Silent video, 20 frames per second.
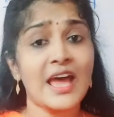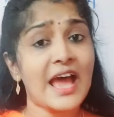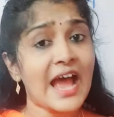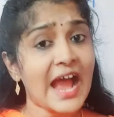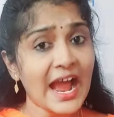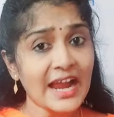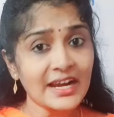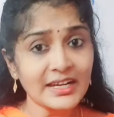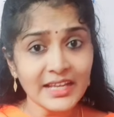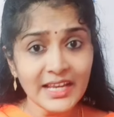
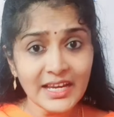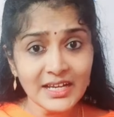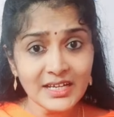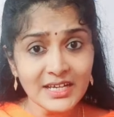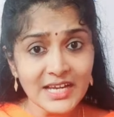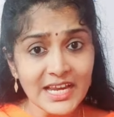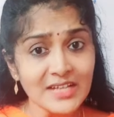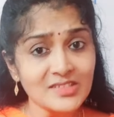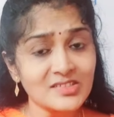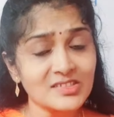and it
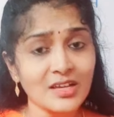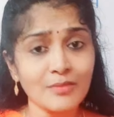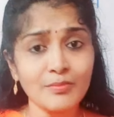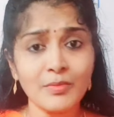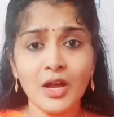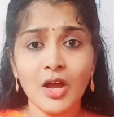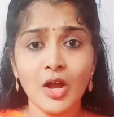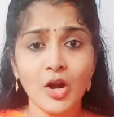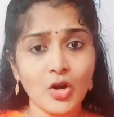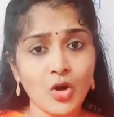needs some
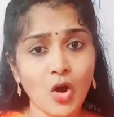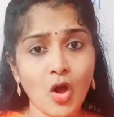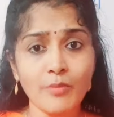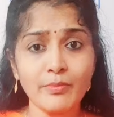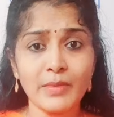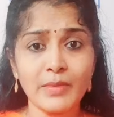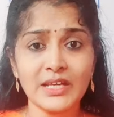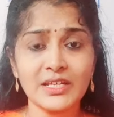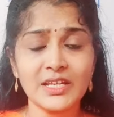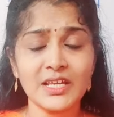raw
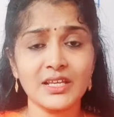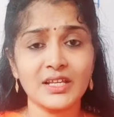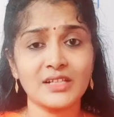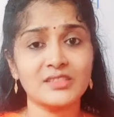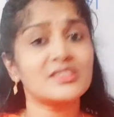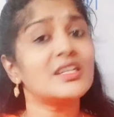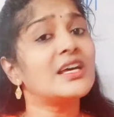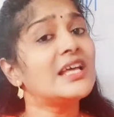materials.